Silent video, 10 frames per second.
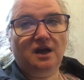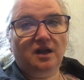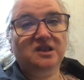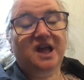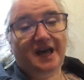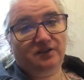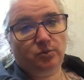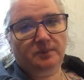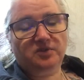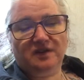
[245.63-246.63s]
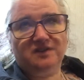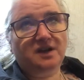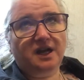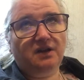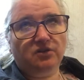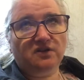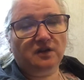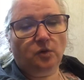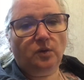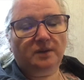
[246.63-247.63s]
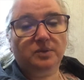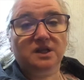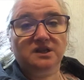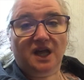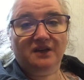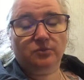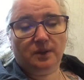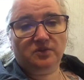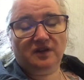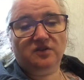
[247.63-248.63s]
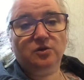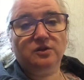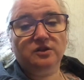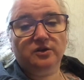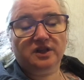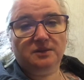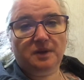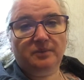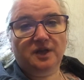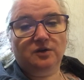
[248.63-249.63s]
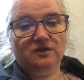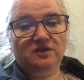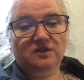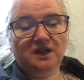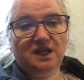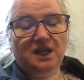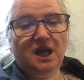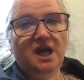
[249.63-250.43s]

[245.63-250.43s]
a lot of websites not every single one but a lot of websites you can look them up and you can see